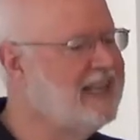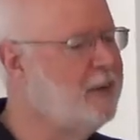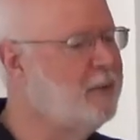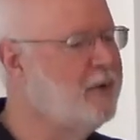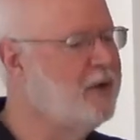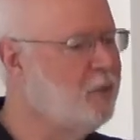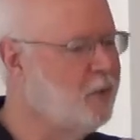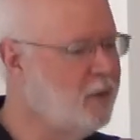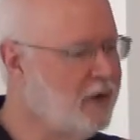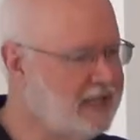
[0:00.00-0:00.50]
that
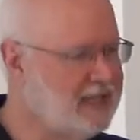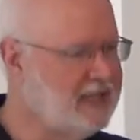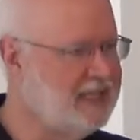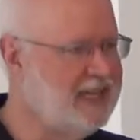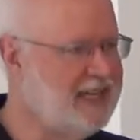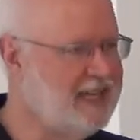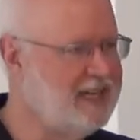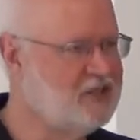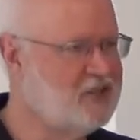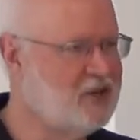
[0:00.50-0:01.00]
we really
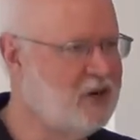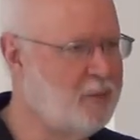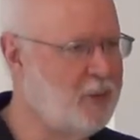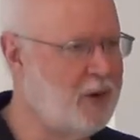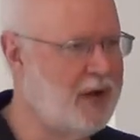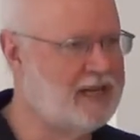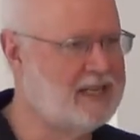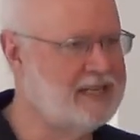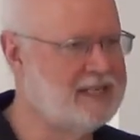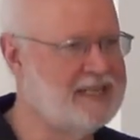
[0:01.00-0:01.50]
need to start
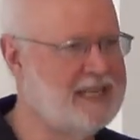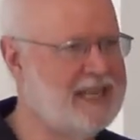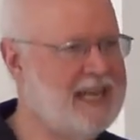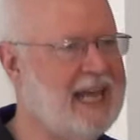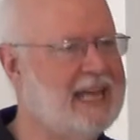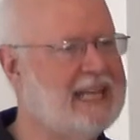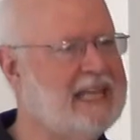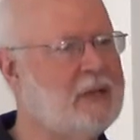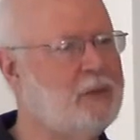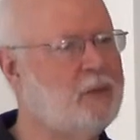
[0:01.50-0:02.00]
practicing,
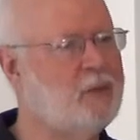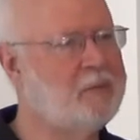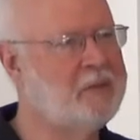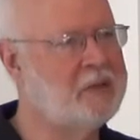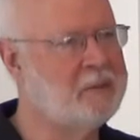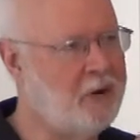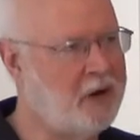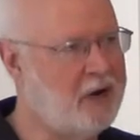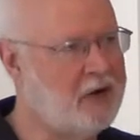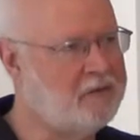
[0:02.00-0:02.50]
and that will
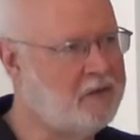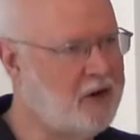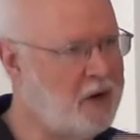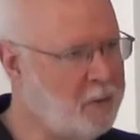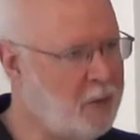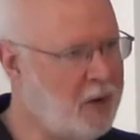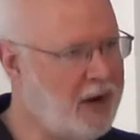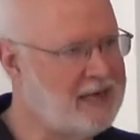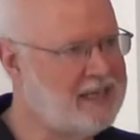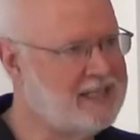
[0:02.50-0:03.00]
be part of
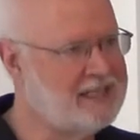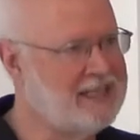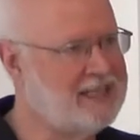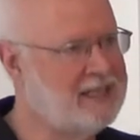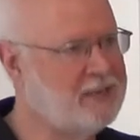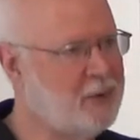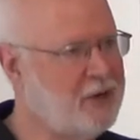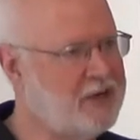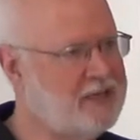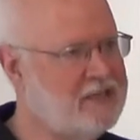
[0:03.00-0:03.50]
our
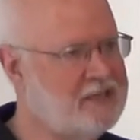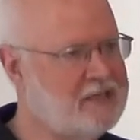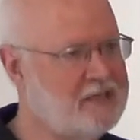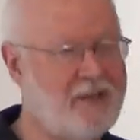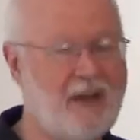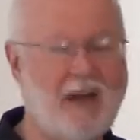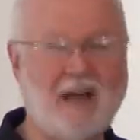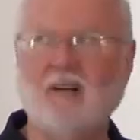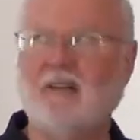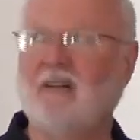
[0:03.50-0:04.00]
practicing the presence
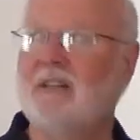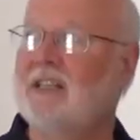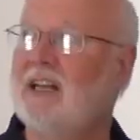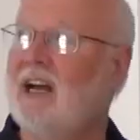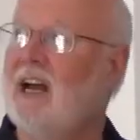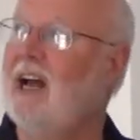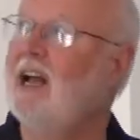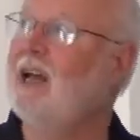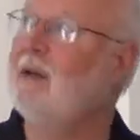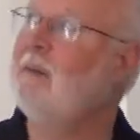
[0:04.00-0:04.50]
of God all the
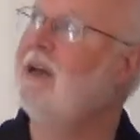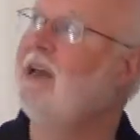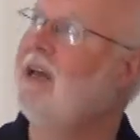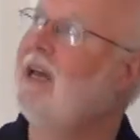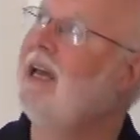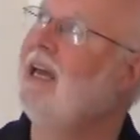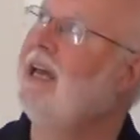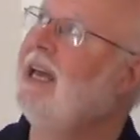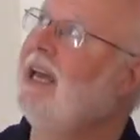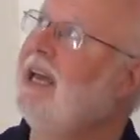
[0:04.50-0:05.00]
time,
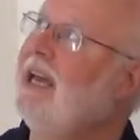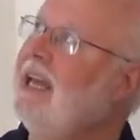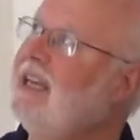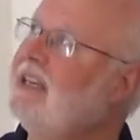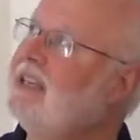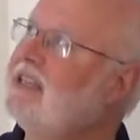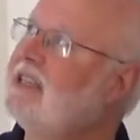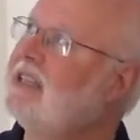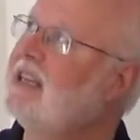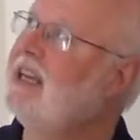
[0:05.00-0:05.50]

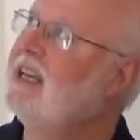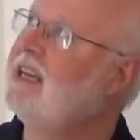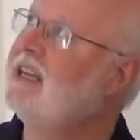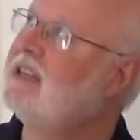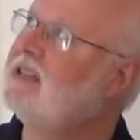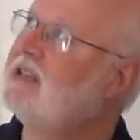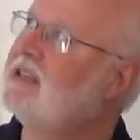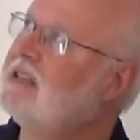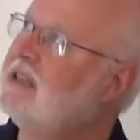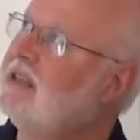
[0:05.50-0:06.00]
is,
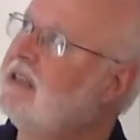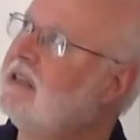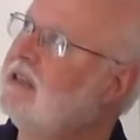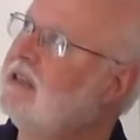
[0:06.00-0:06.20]
is